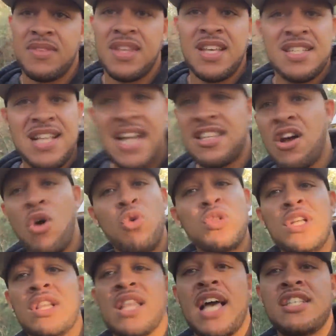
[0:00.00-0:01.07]
He's not the
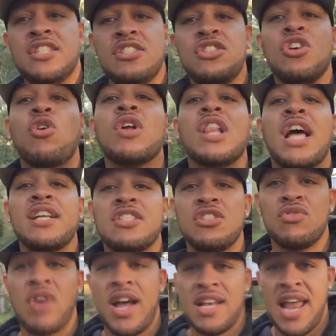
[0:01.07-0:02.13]
only legend. You're a
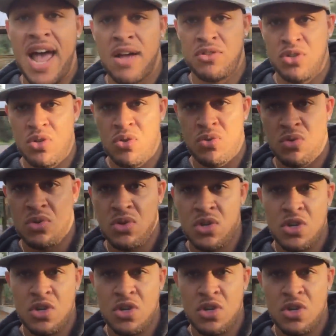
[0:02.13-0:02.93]
legend right now too.